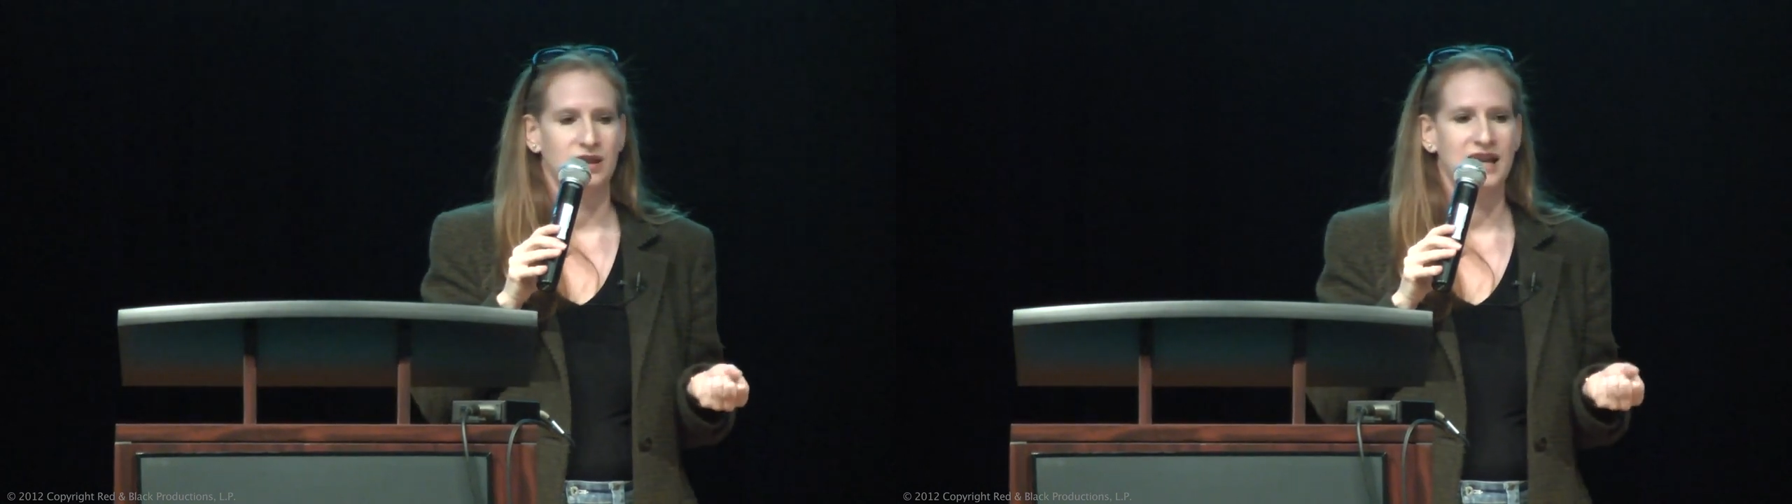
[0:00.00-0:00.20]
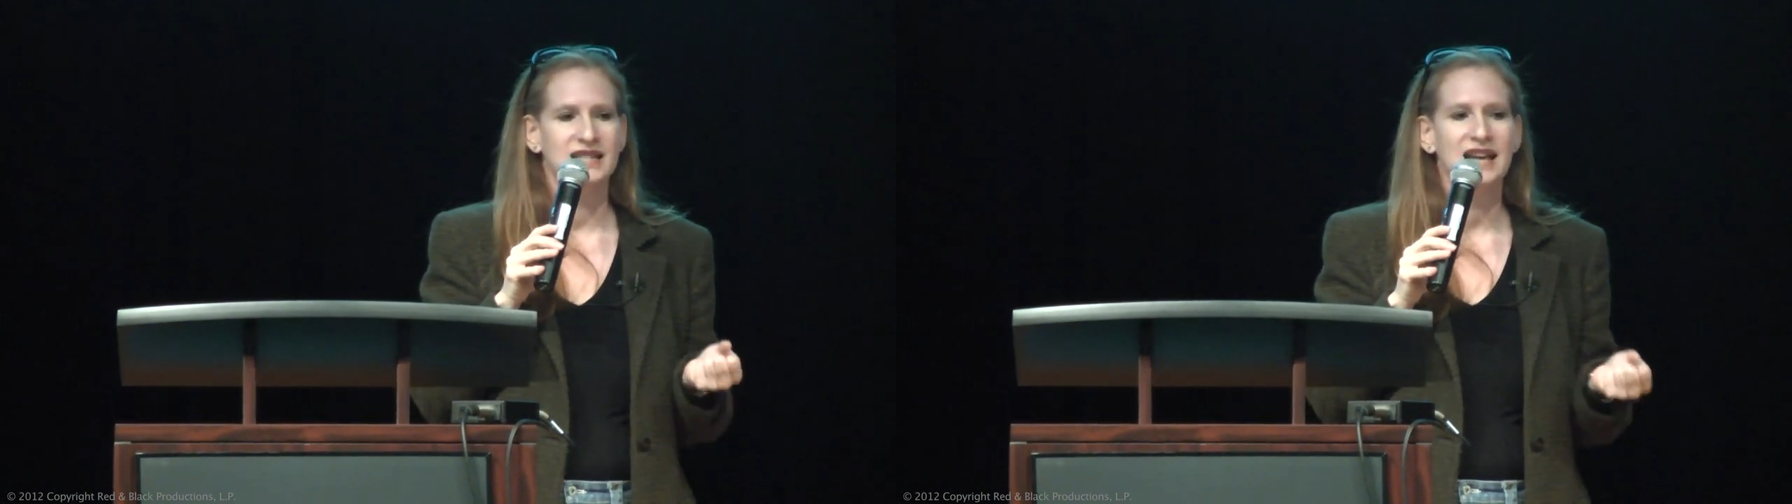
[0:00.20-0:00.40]

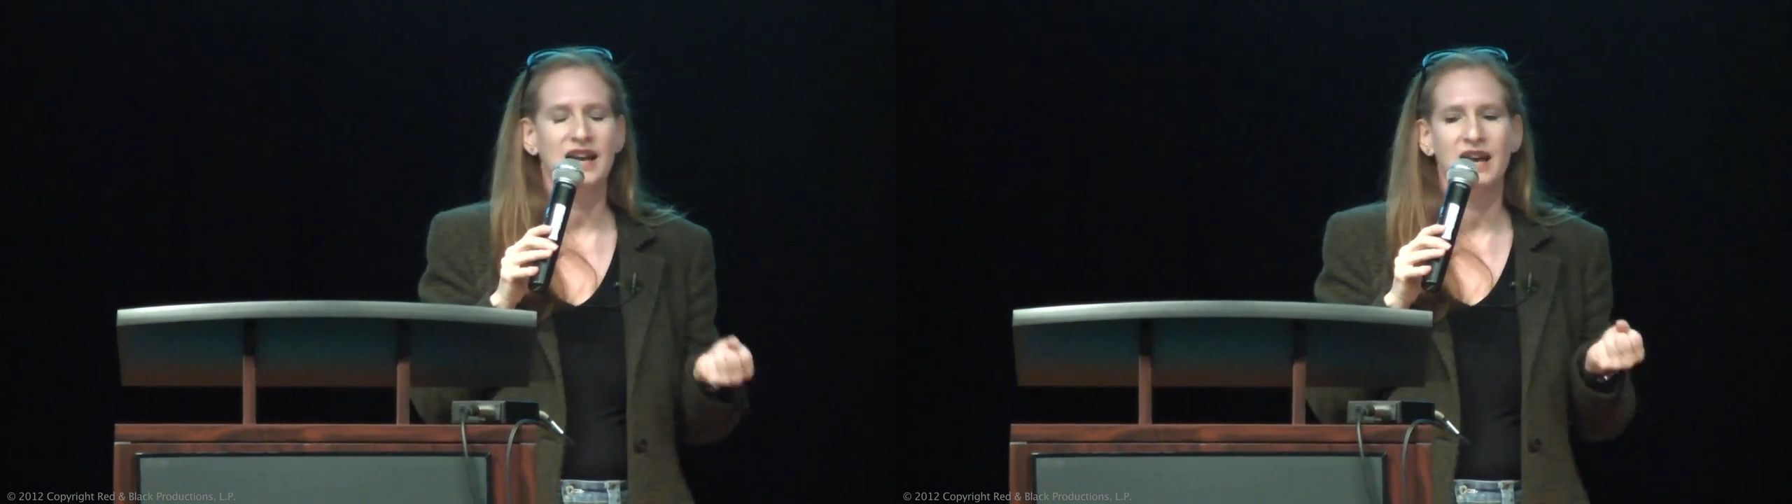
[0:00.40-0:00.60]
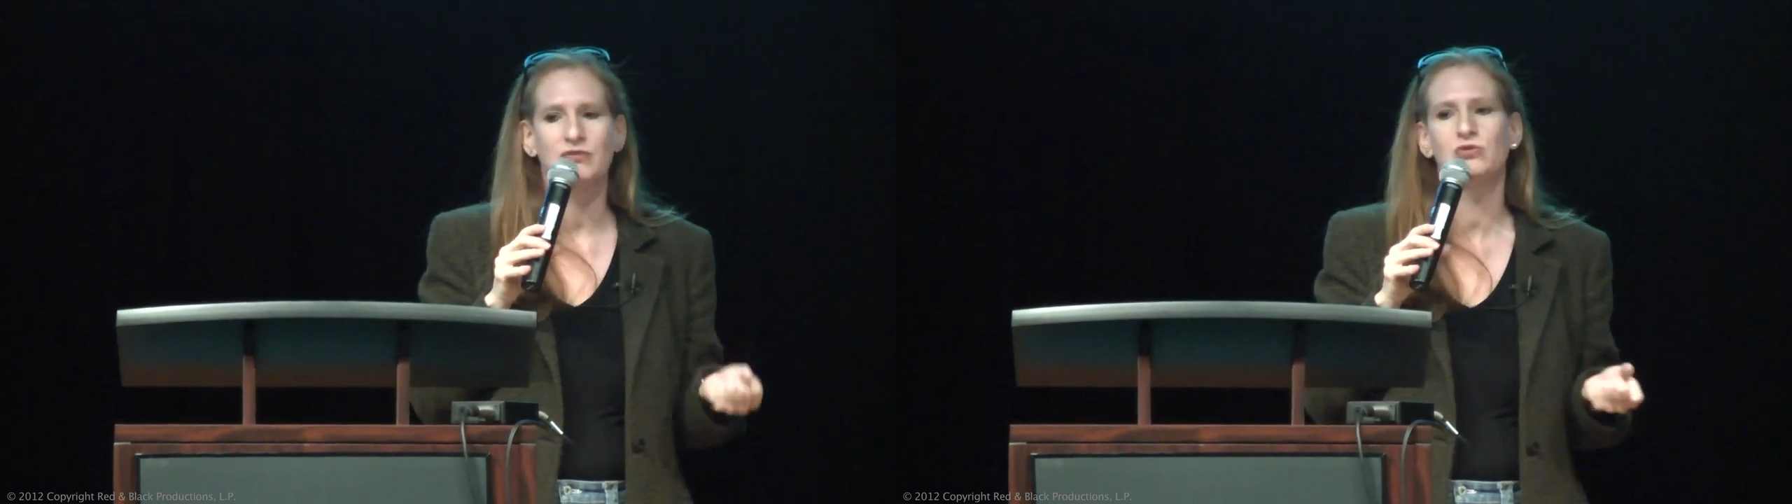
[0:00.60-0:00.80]
I did
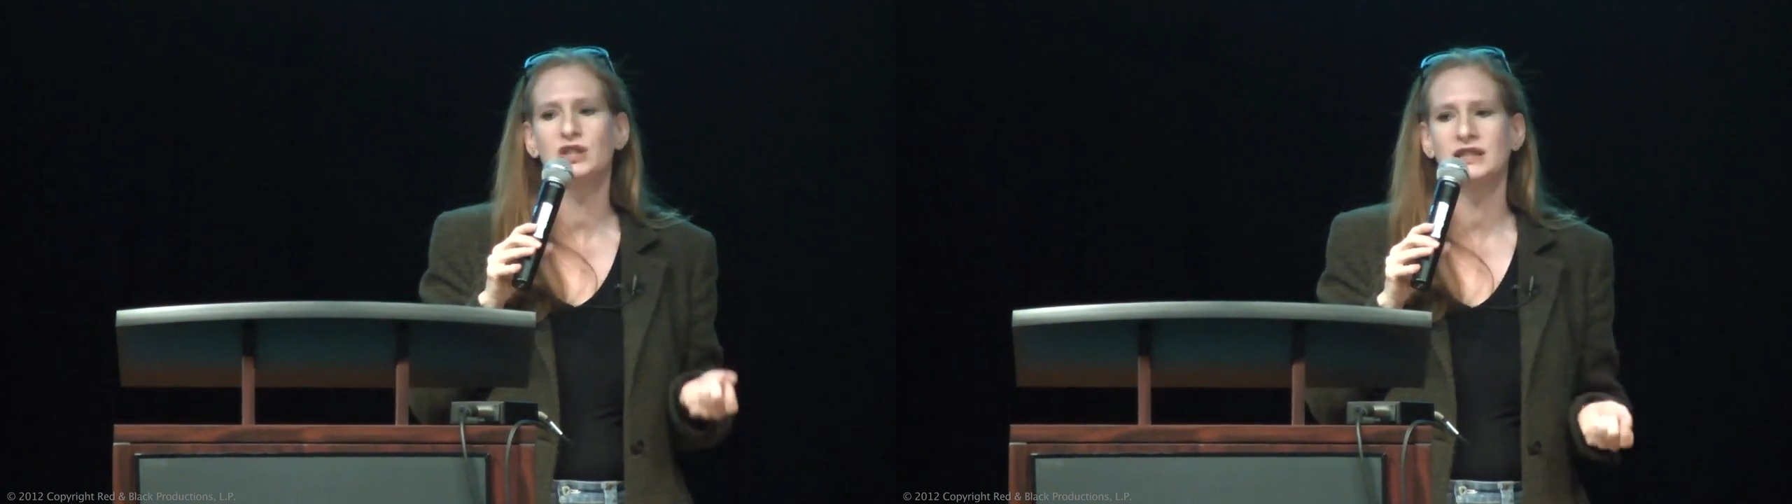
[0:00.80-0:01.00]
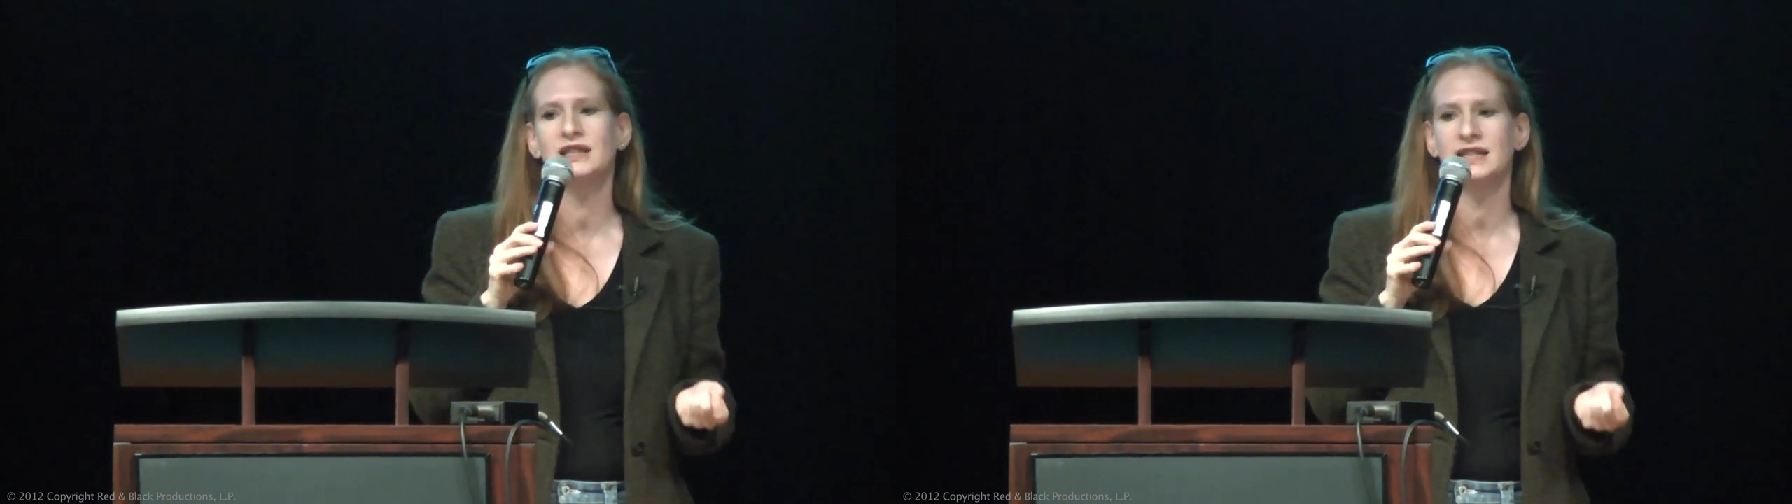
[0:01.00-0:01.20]
not have
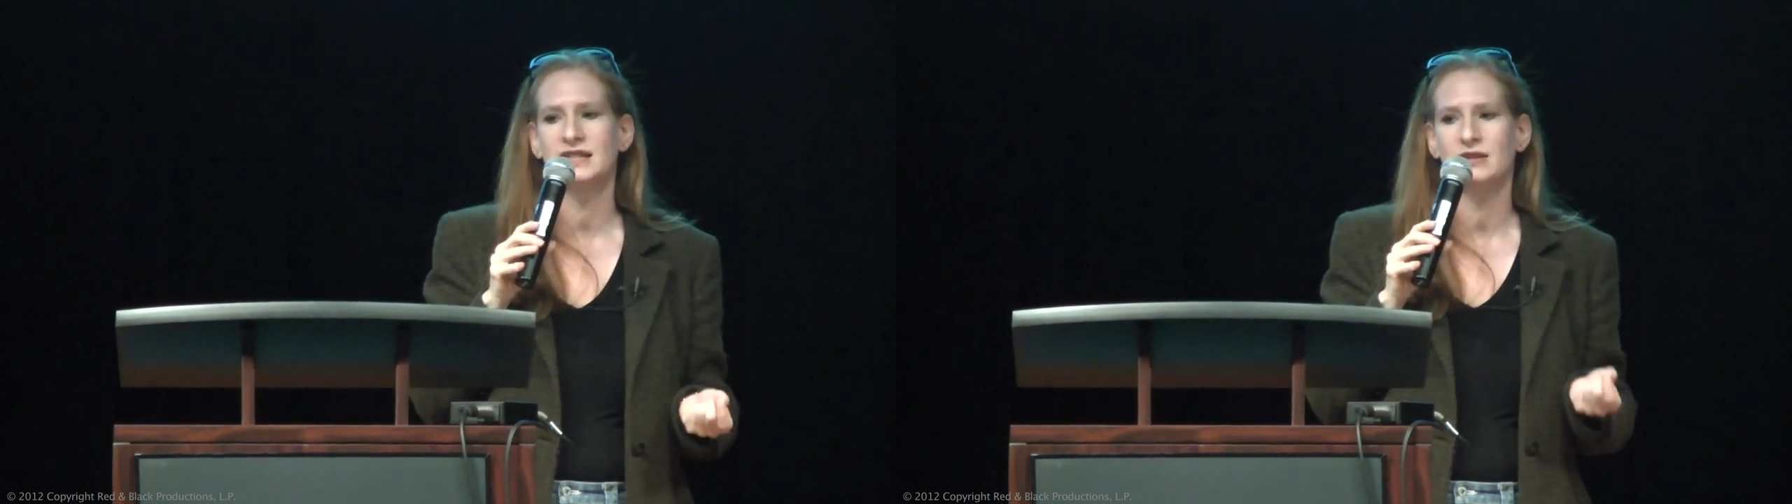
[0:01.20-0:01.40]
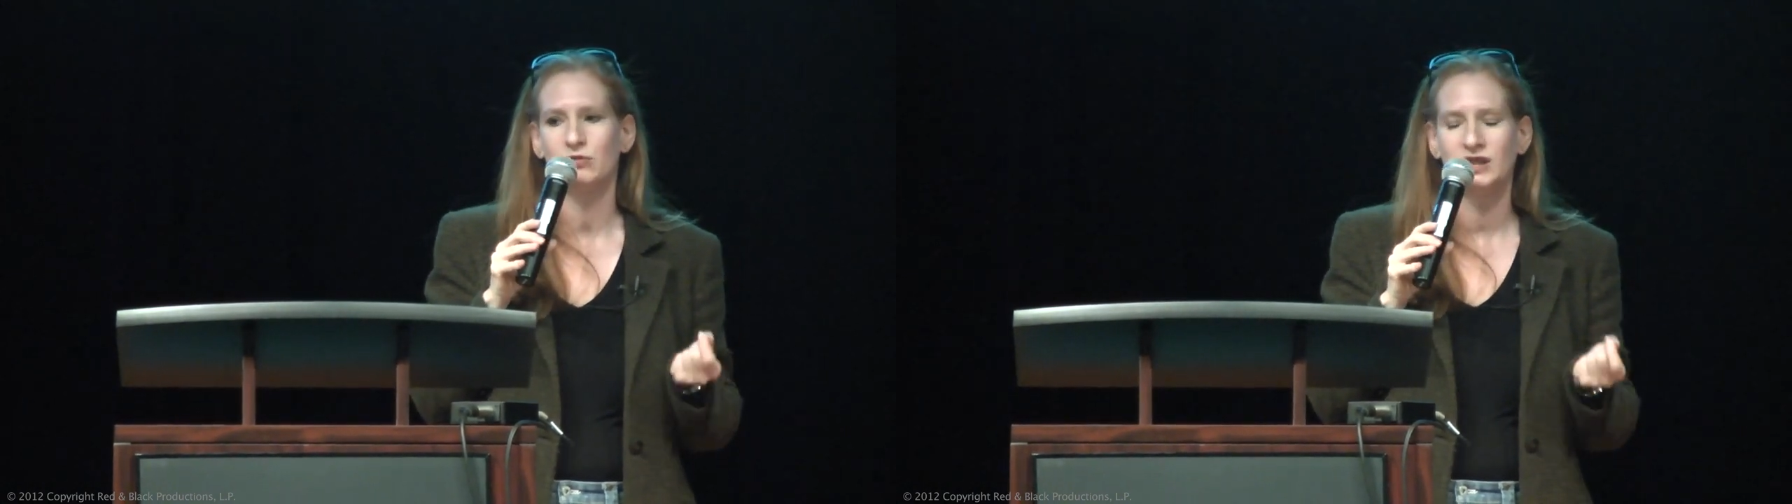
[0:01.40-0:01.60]
realis-